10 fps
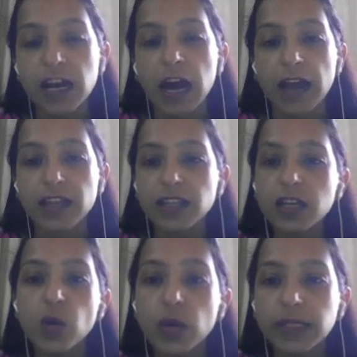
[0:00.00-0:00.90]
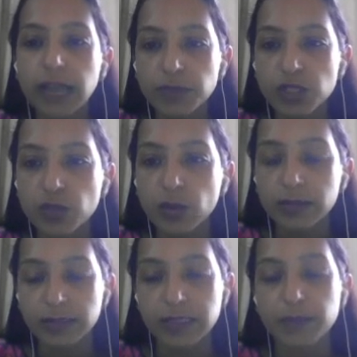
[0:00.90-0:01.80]
another goal comes to
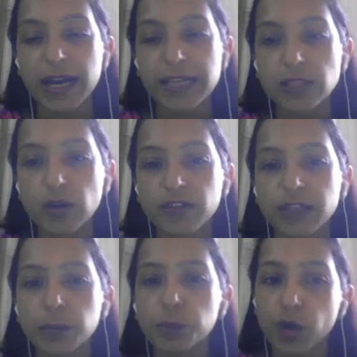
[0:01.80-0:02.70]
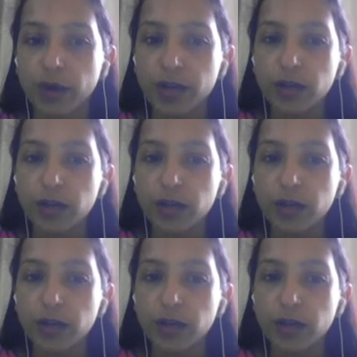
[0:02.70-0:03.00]
the mind of an employer